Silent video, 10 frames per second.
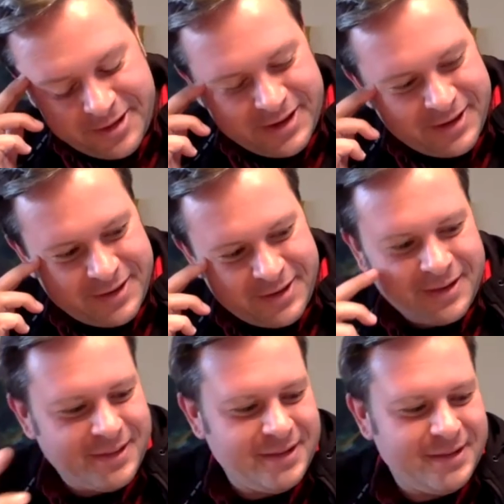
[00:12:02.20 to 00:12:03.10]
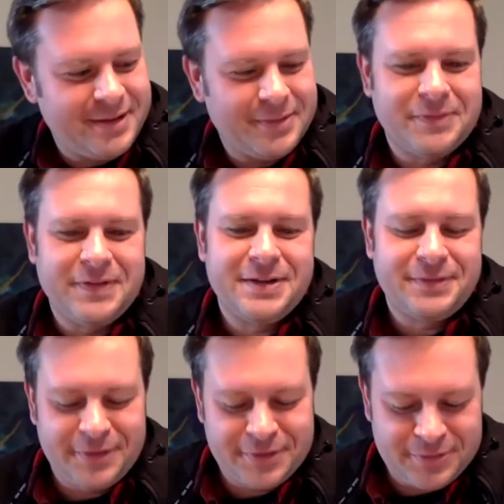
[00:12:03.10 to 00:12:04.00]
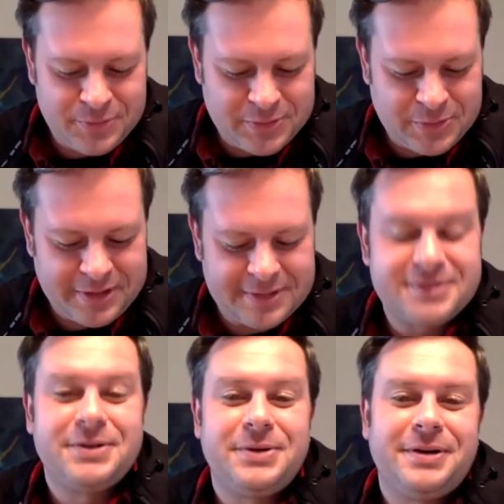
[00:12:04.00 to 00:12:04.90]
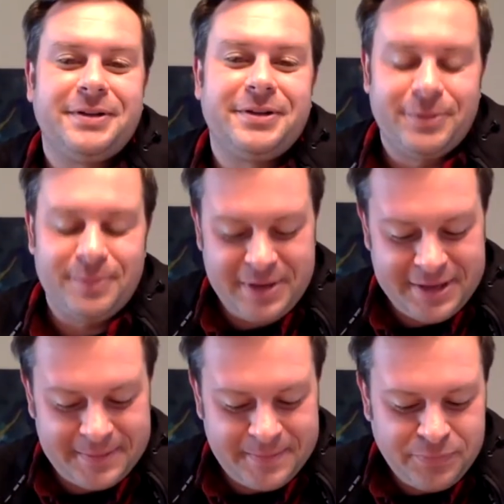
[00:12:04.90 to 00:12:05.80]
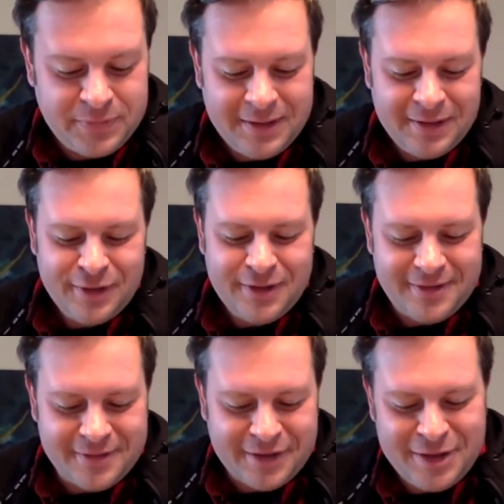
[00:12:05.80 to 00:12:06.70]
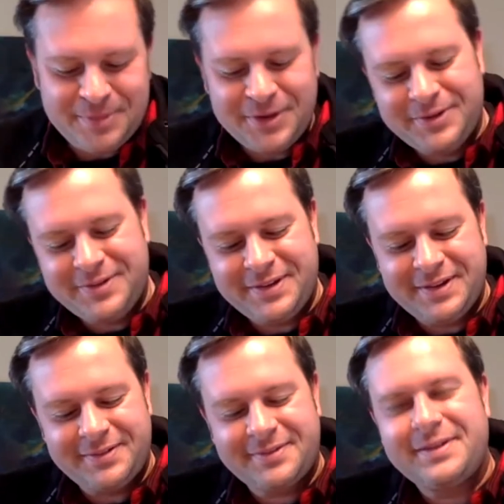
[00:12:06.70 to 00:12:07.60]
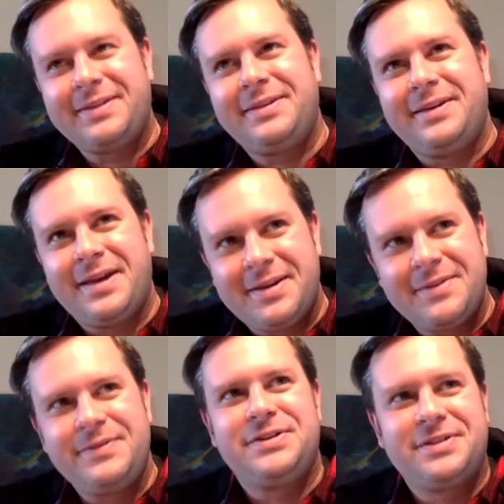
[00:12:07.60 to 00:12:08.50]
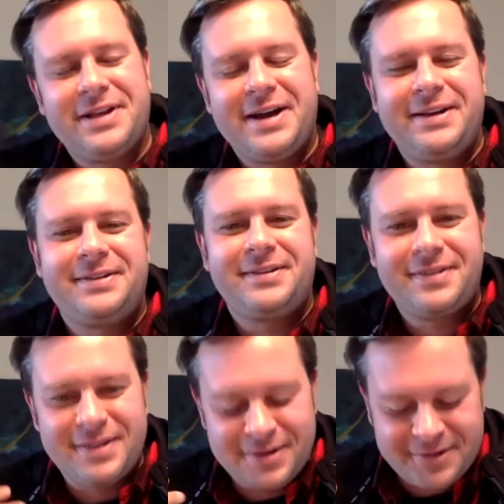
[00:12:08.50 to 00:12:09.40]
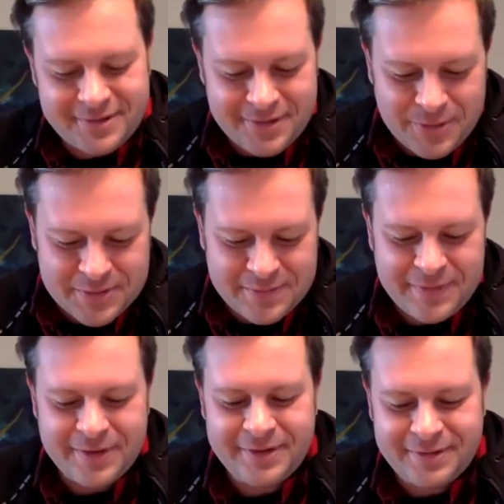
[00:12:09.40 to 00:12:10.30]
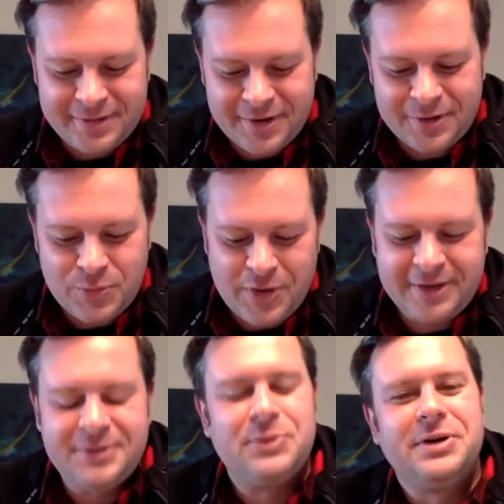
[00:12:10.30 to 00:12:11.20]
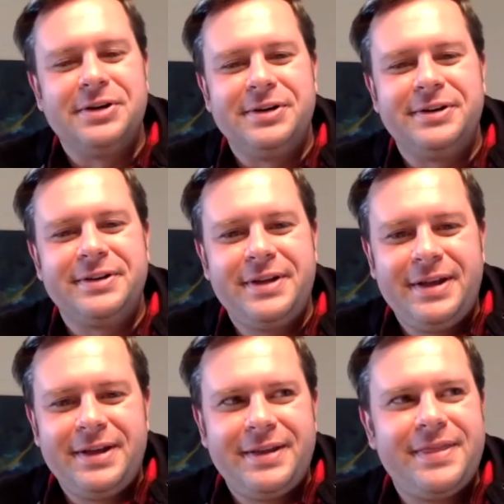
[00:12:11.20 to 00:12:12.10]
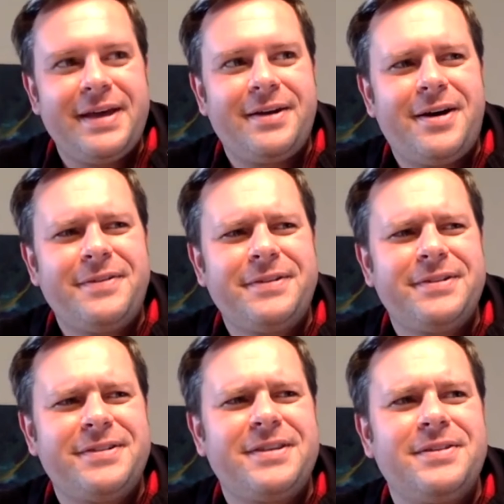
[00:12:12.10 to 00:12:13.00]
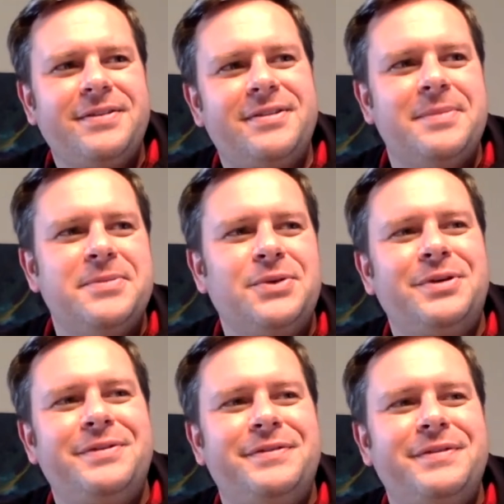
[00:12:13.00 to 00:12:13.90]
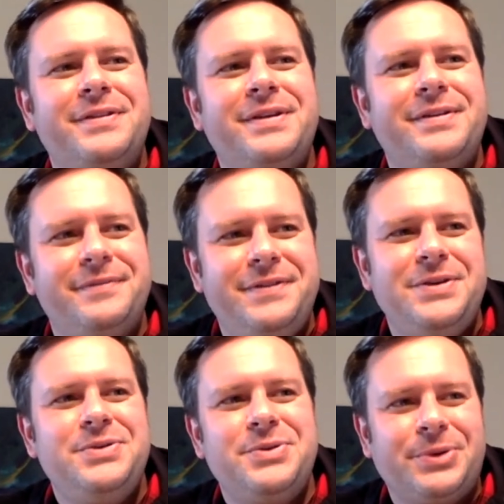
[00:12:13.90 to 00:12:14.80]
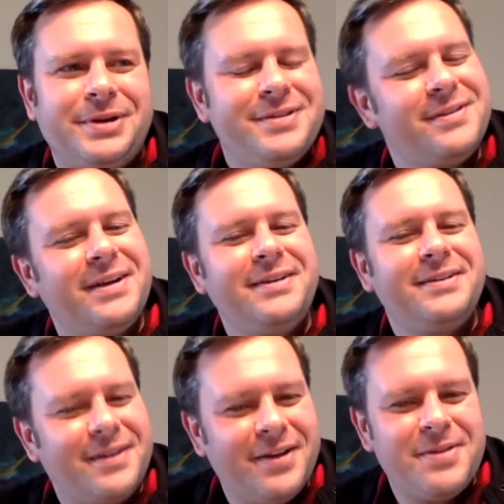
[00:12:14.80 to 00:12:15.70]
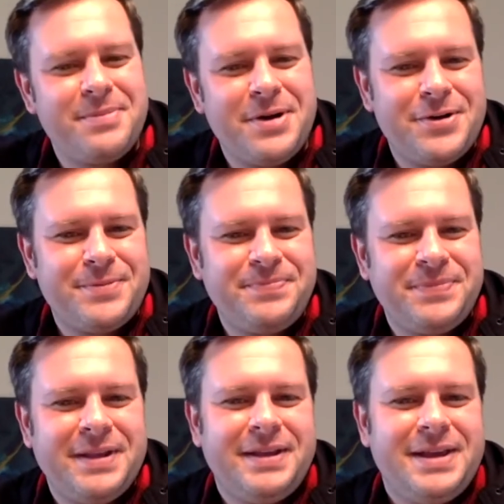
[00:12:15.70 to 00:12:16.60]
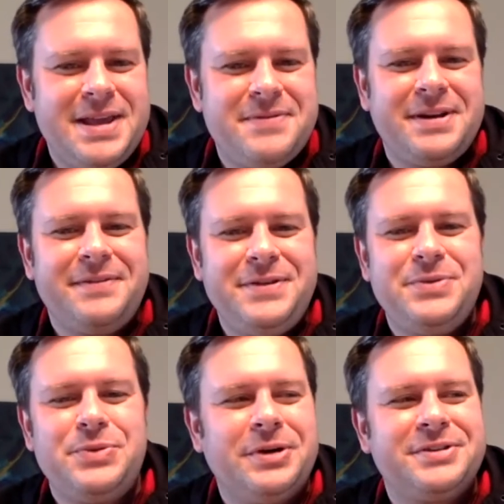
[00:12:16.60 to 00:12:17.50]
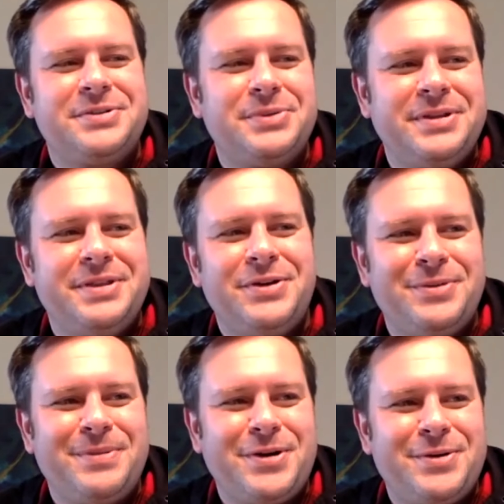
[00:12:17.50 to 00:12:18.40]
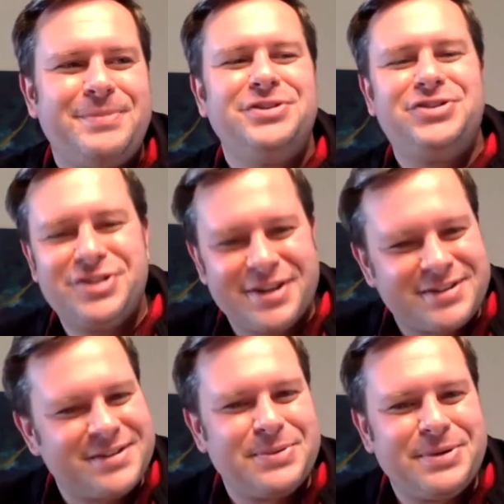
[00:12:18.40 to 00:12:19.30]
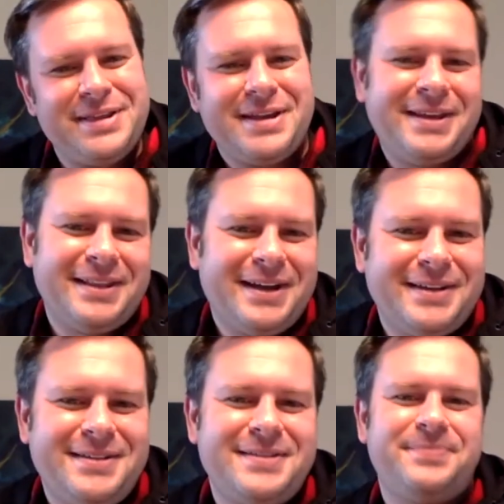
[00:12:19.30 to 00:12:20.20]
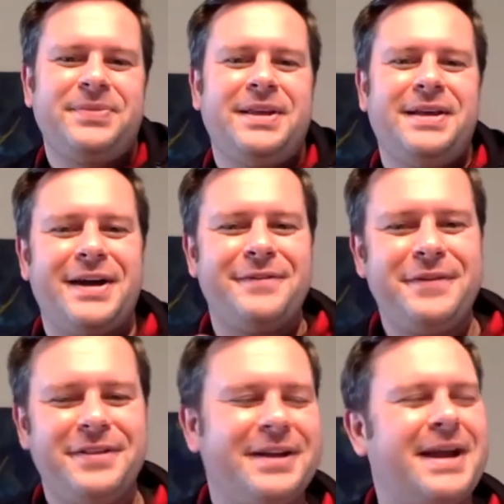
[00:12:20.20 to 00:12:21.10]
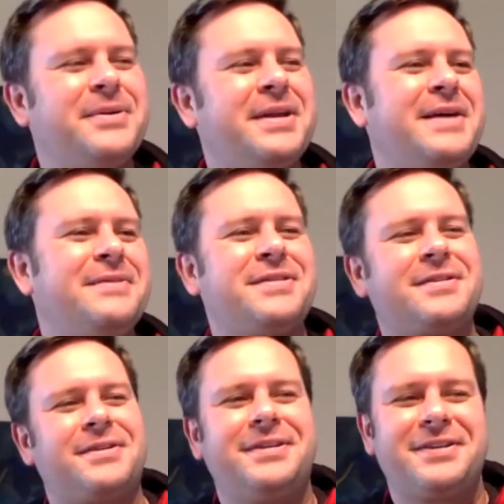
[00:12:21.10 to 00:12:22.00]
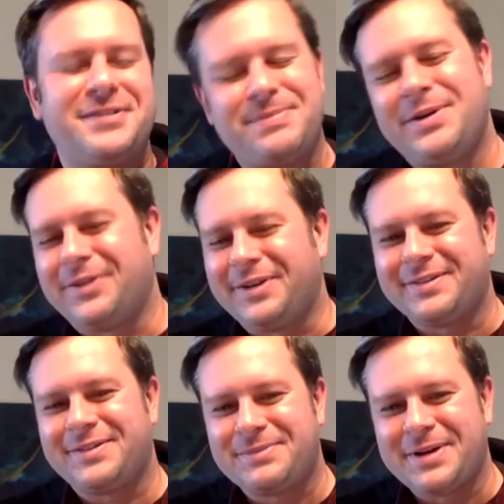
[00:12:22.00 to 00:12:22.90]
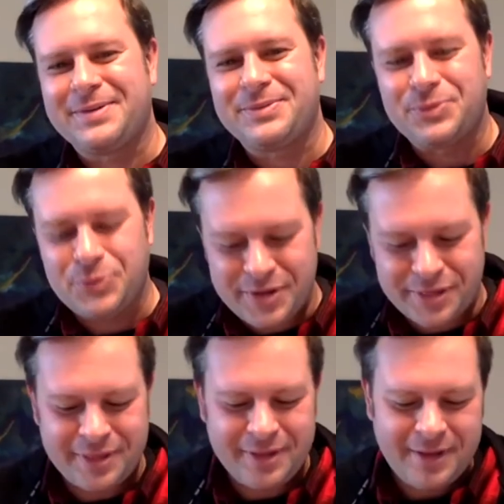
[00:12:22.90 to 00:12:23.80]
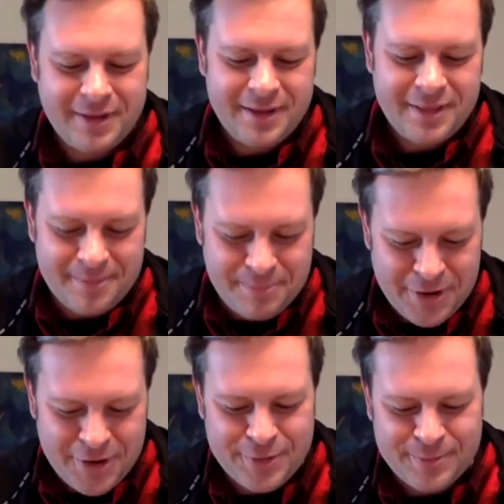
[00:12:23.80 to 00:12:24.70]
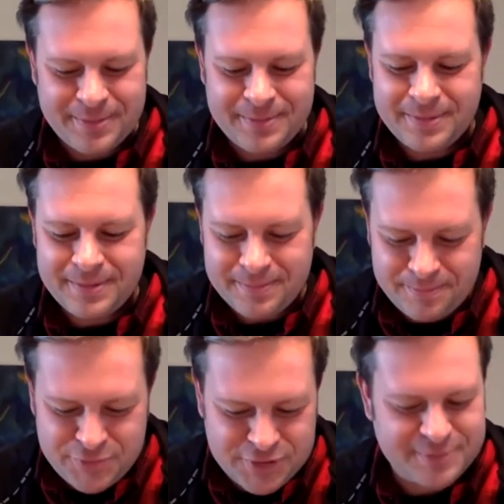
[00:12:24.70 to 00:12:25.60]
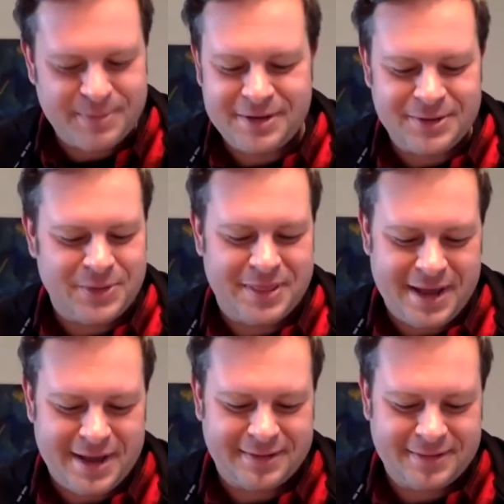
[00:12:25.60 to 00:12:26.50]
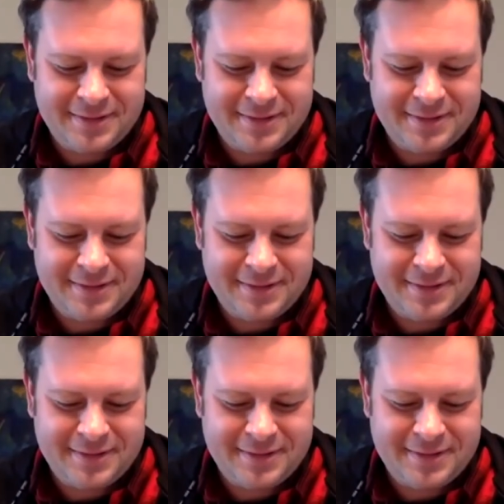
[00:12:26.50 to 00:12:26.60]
in the revised version, which we'll get to here in a little bit, is I keep noticing at the end of each line, there's always a very stark, weighty word that offers some sort of view or insight on the poem, even if you weren't to read the whole poem, but just to read the end lines. I feel like I would have a certain experience, right, with the poem just by doing that.